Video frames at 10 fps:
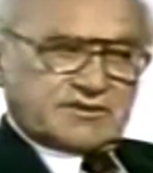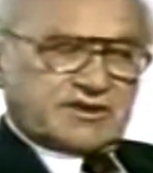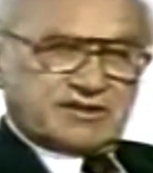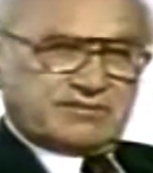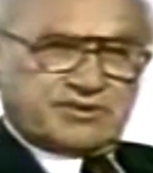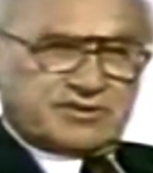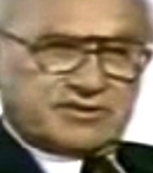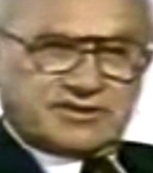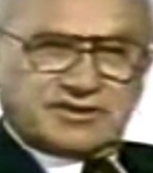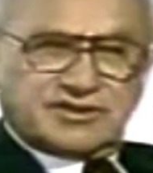Not
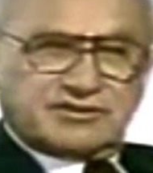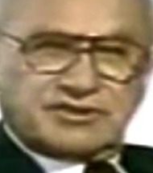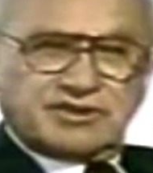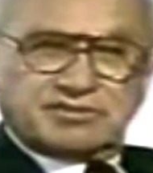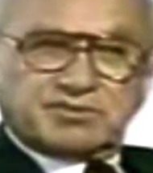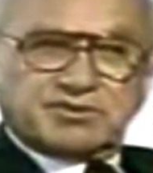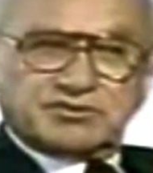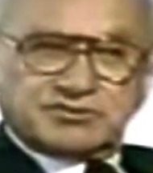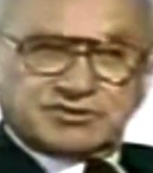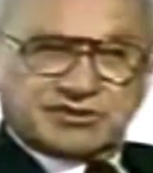because the theory he
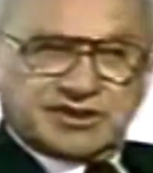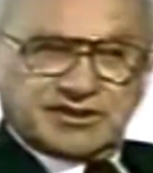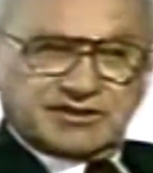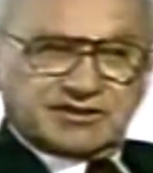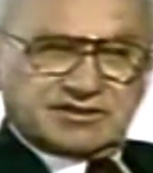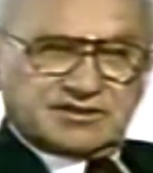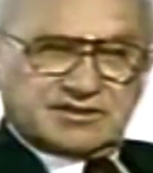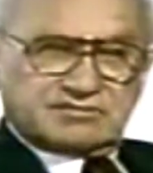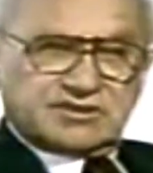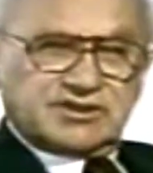proposed was right,
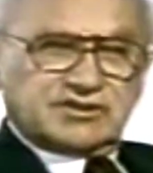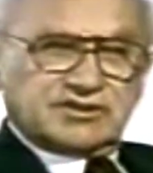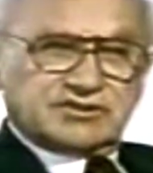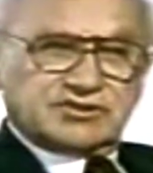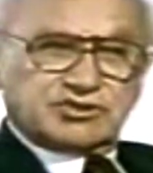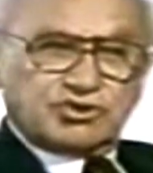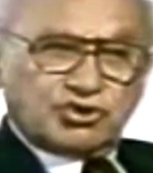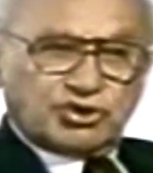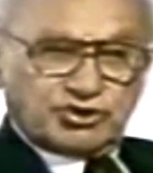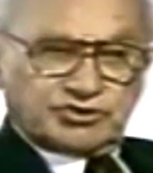but he caused us
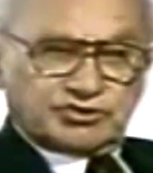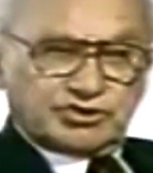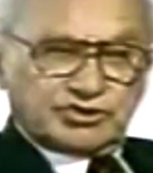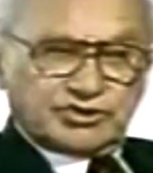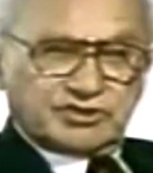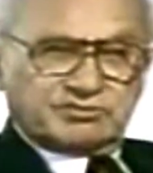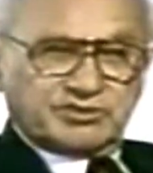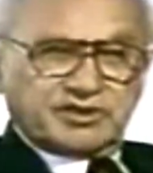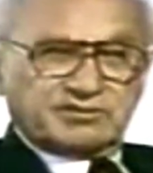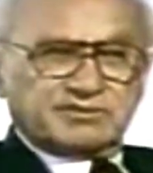all to look at the
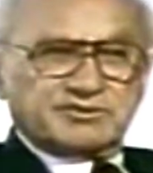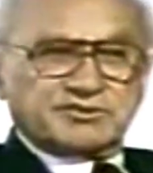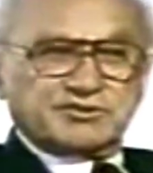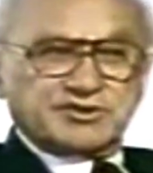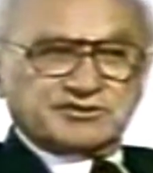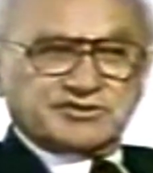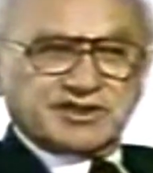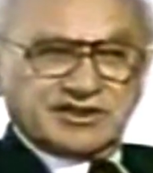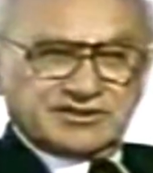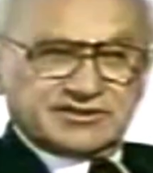problems through different
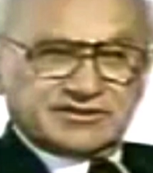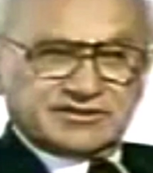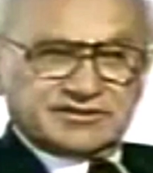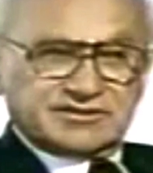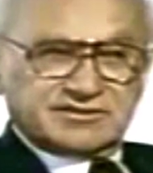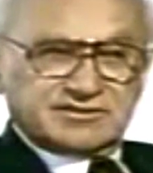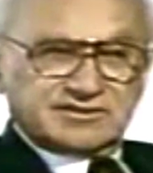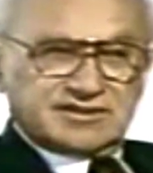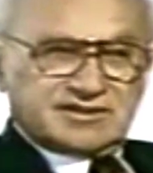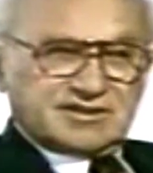lenses,
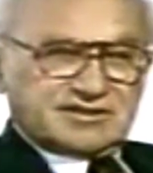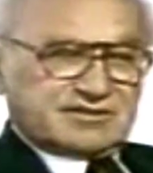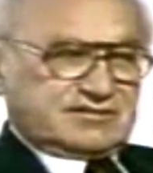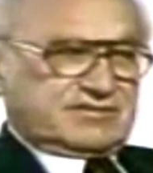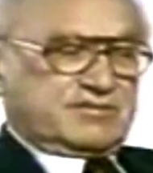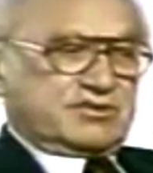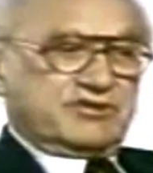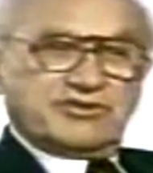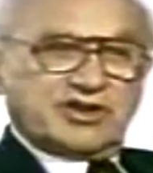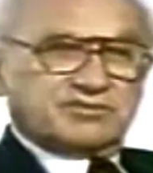
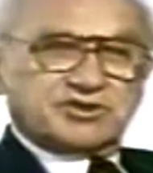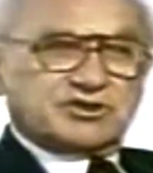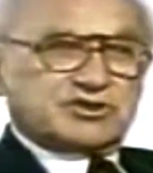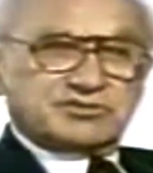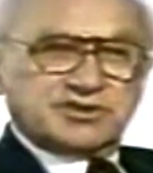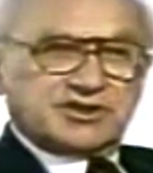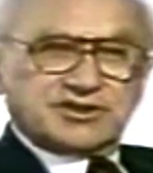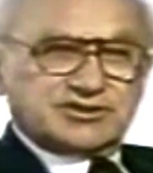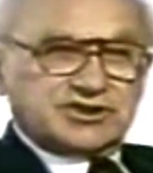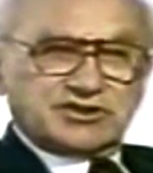developed a
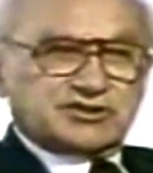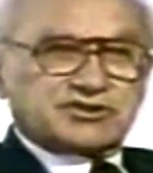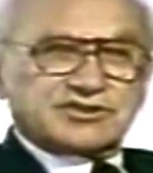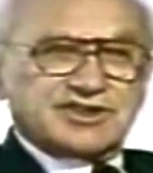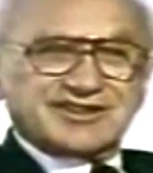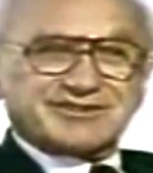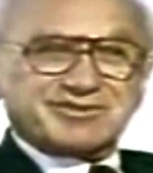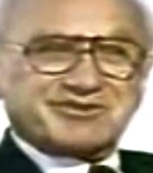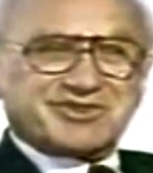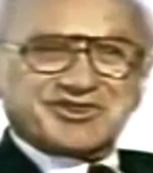terminology that has turned out to
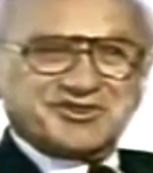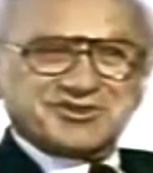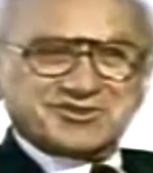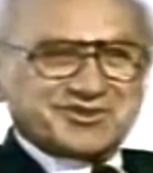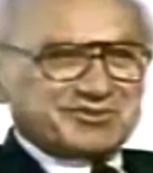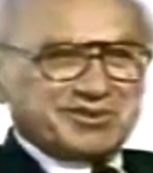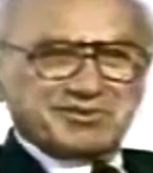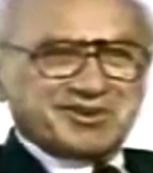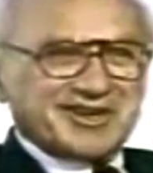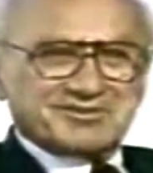be very useful to
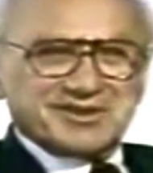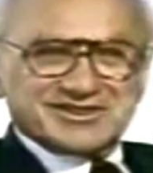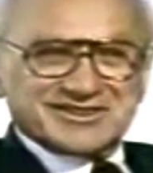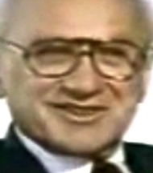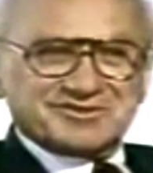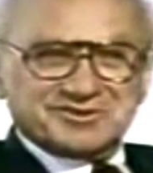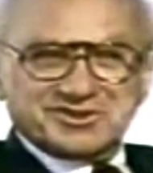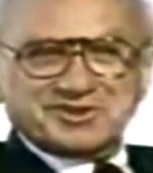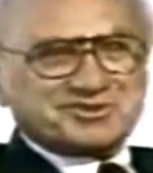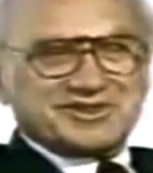people like myself who
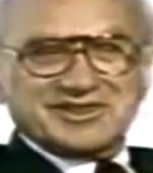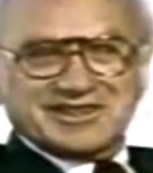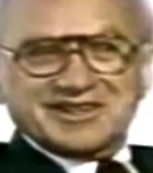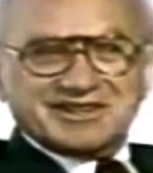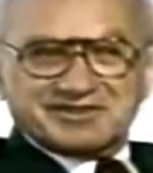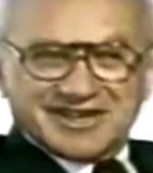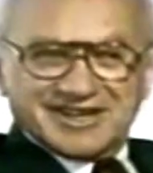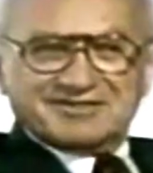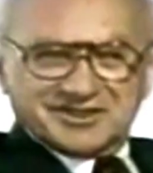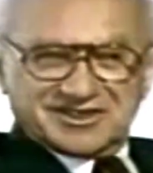don't and never
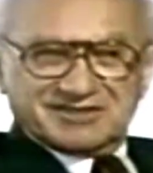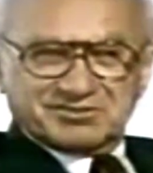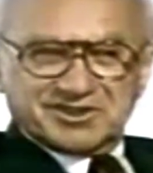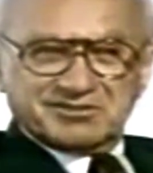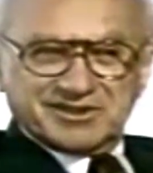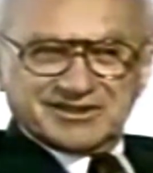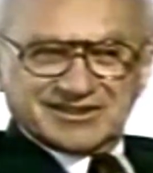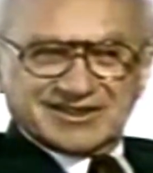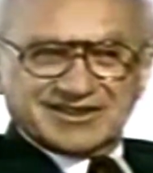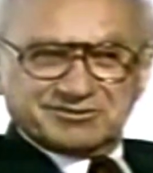have accepted the basic
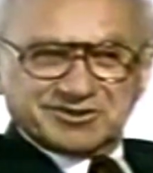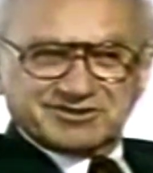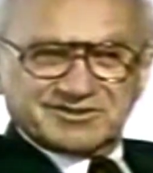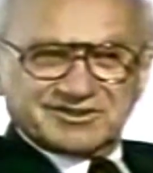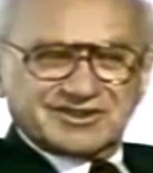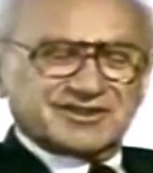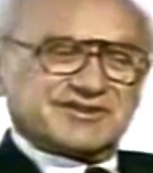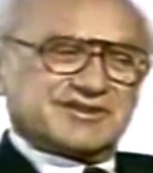elements of his theory.